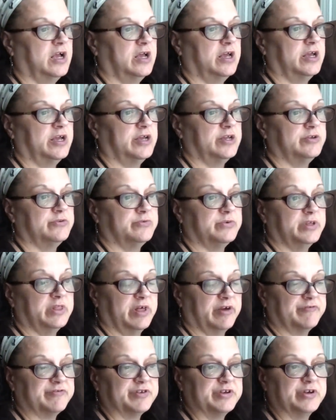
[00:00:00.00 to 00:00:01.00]
And we
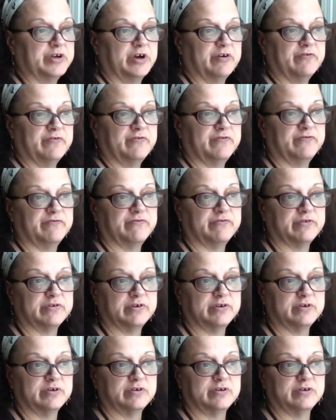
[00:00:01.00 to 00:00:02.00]
left enough
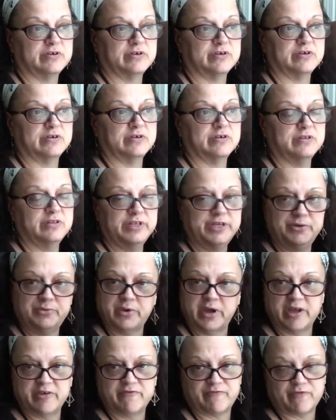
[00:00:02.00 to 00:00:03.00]

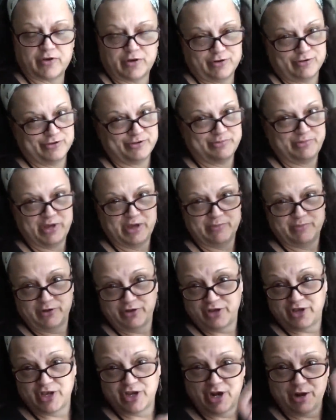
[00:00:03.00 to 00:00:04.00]
leeway for her to be able to
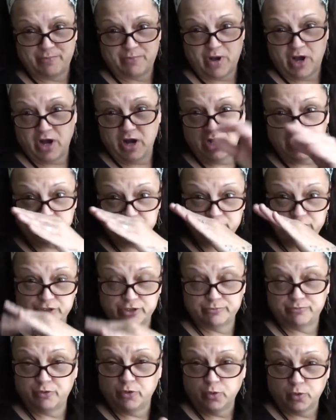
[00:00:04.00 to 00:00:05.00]
get up onto
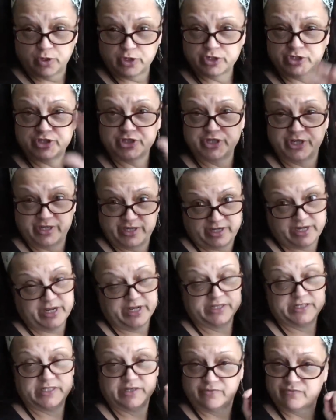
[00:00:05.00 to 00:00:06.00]
the porch in
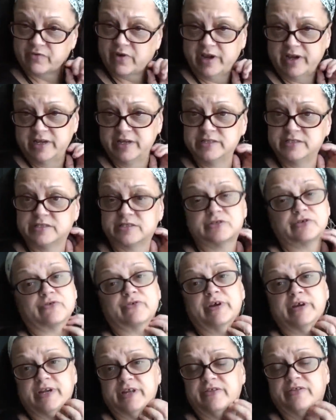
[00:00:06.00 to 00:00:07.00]
case it rains or
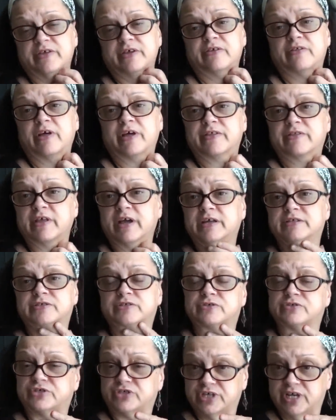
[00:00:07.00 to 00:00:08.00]
anything like that
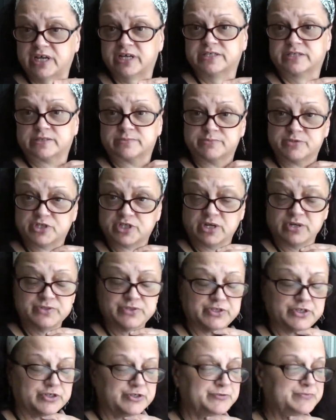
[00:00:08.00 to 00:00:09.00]
so she has some
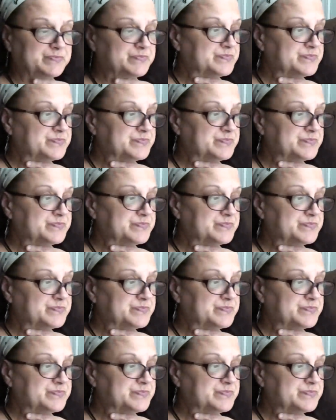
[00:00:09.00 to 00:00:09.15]
shelter.